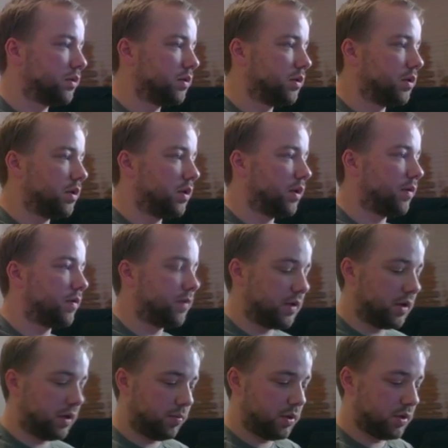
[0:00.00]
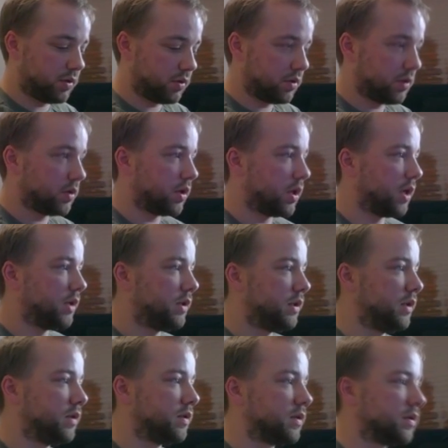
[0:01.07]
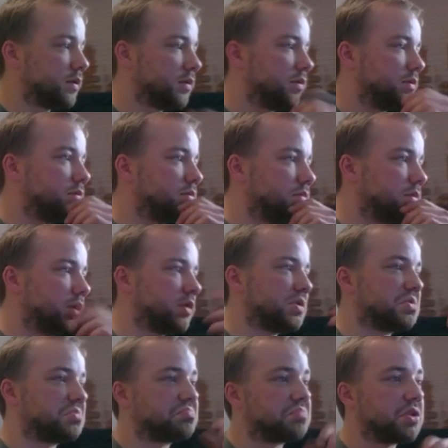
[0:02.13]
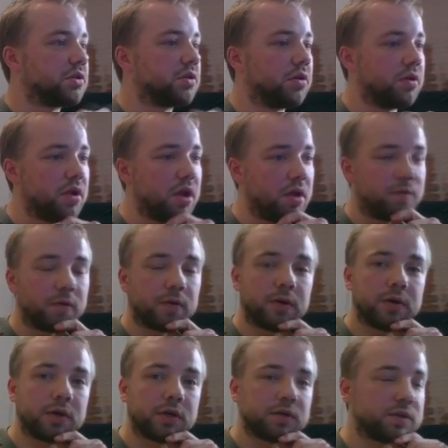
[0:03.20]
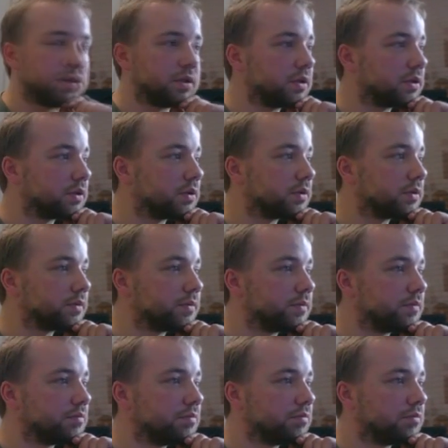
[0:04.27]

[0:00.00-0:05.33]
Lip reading: it IDs. It's a good name for it, I think, because